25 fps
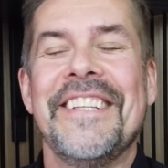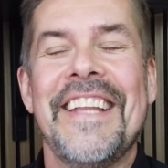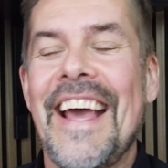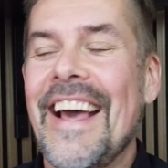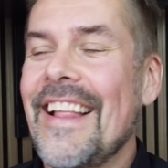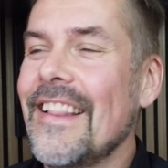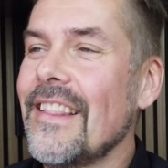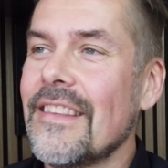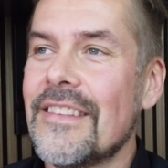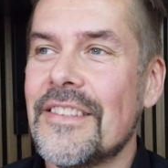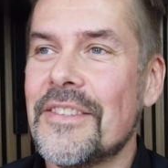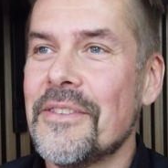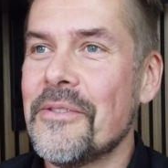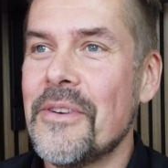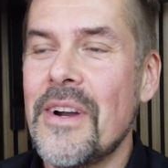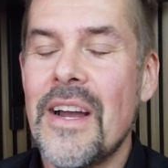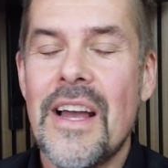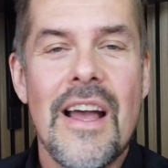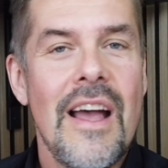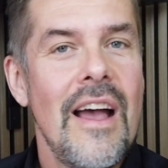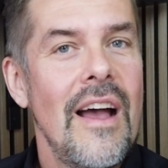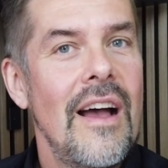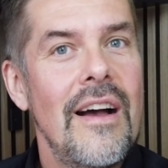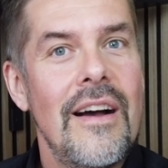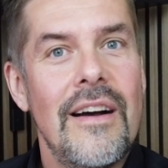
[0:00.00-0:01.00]
L2.
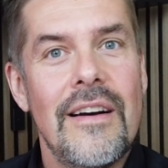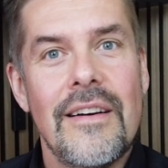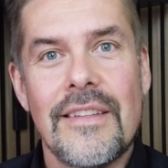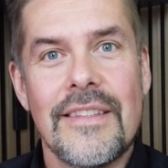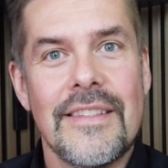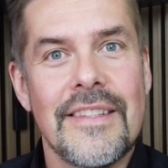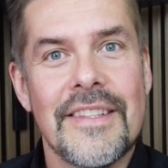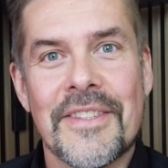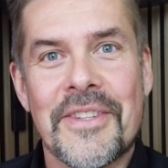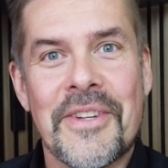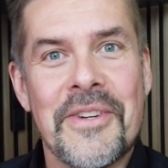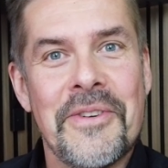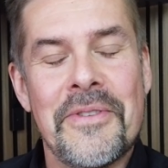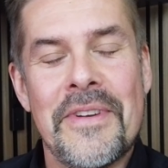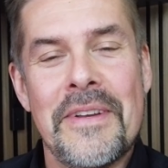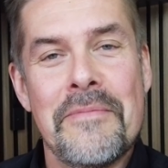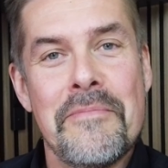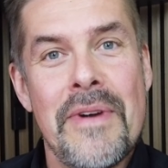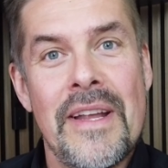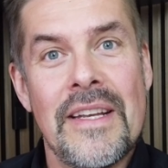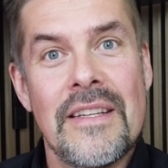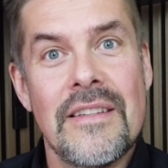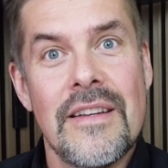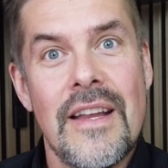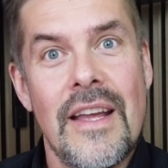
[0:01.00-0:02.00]
Oh, this is a good
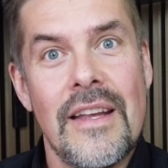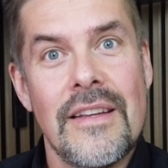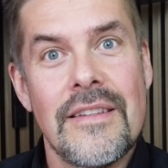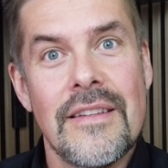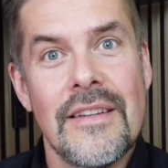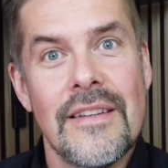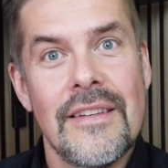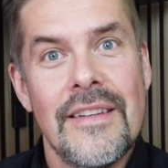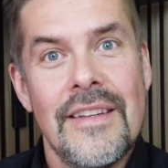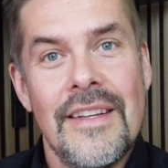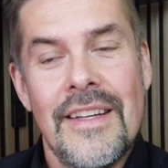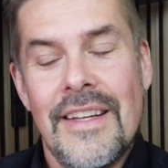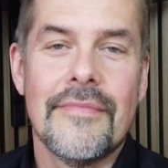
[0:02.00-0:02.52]
imagination.